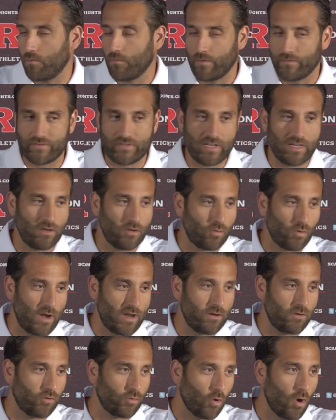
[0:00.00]
We've seen
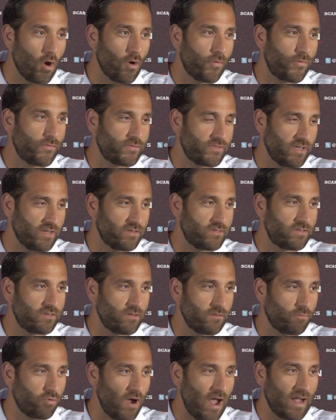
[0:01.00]
great growth
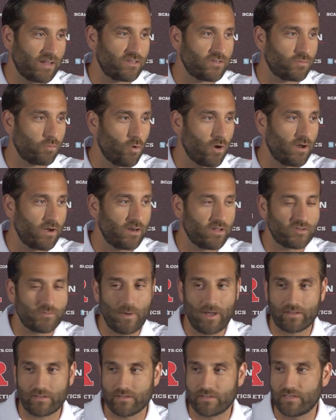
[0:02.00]
since practice one and
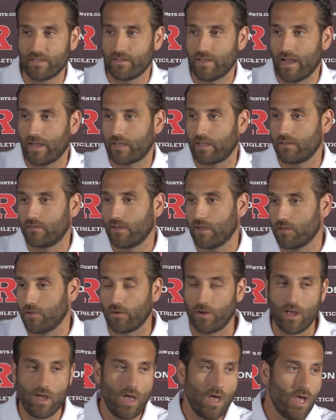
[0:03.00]
expect to see that
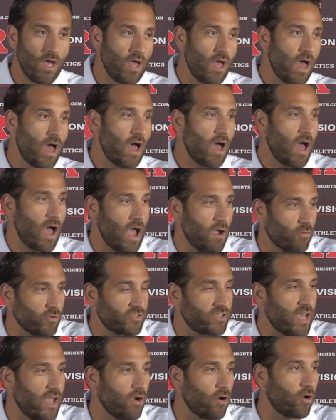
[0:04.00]
continuing. I will
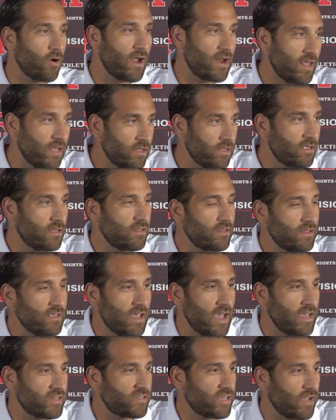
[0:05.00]
say already,
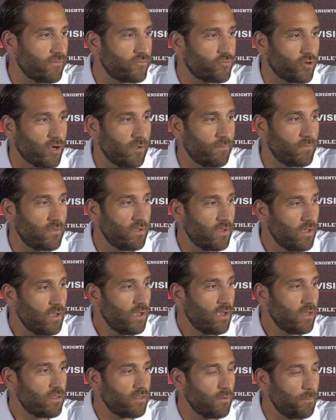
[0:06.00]
yes, I've trimmed
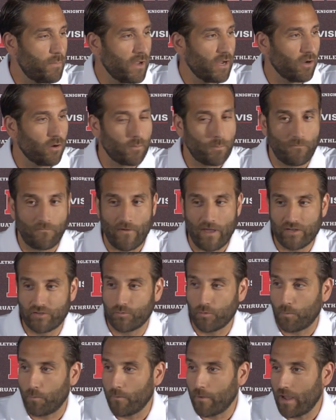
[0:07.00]
the beard.
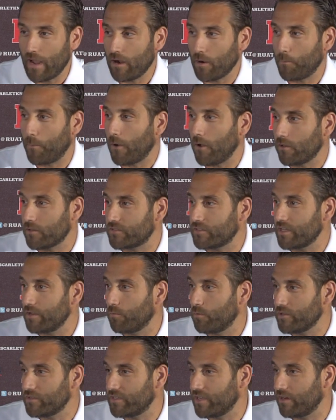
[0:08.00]
Facial hair policy
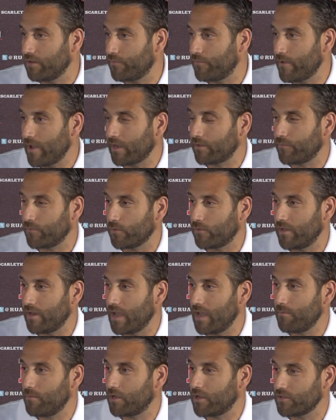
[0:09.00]
was in effect for
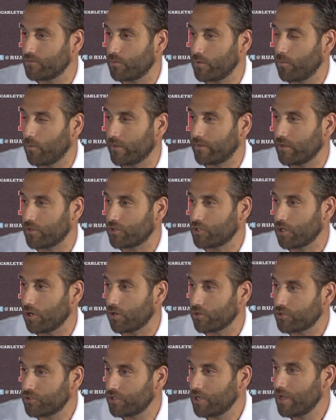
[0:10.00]
today because we went to
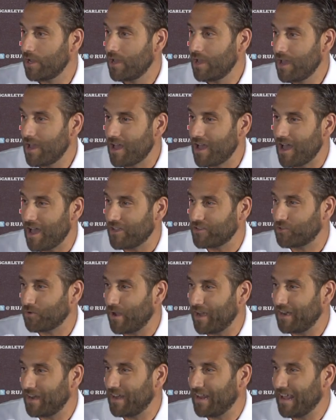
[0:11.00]
church. So
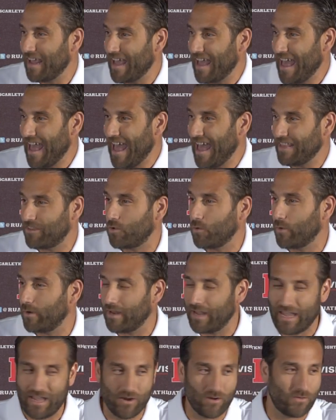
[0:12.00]
I had to
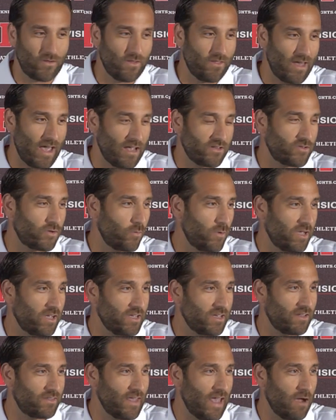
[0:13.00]
adhere to that so we
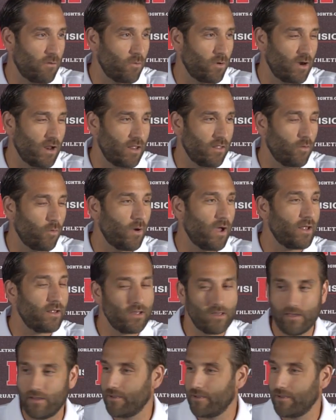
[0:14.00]
can get that one out of the way.